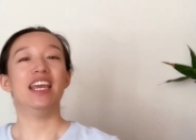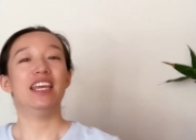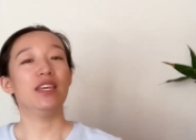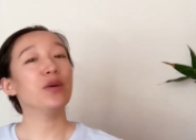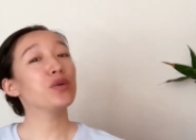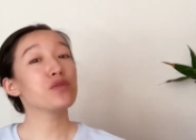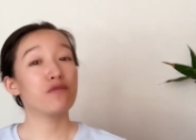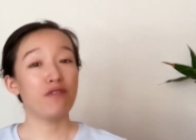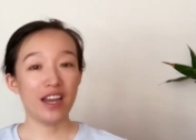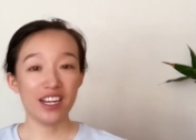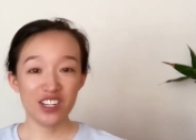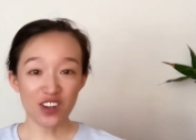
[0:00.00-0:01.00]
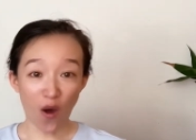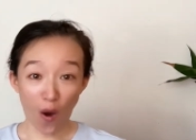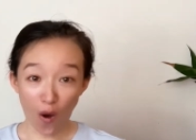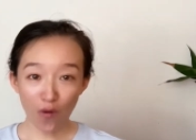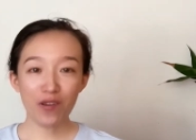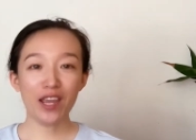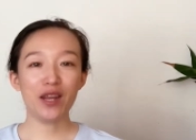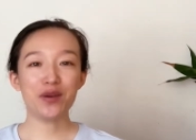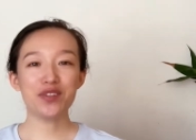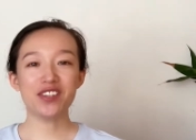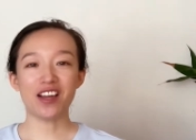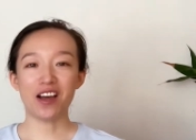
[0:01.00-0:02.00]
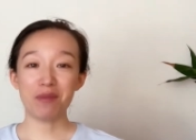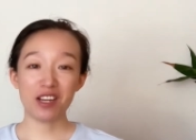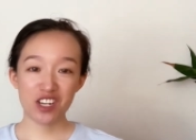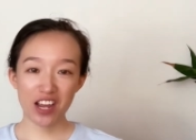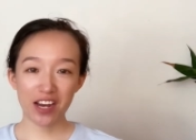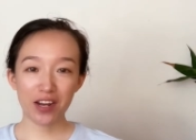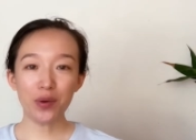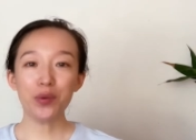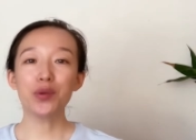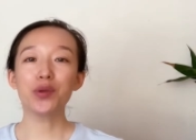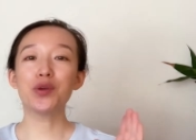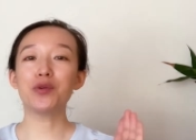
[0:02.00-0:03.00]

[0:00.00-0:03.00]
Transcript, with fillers: You could find all videos on my channel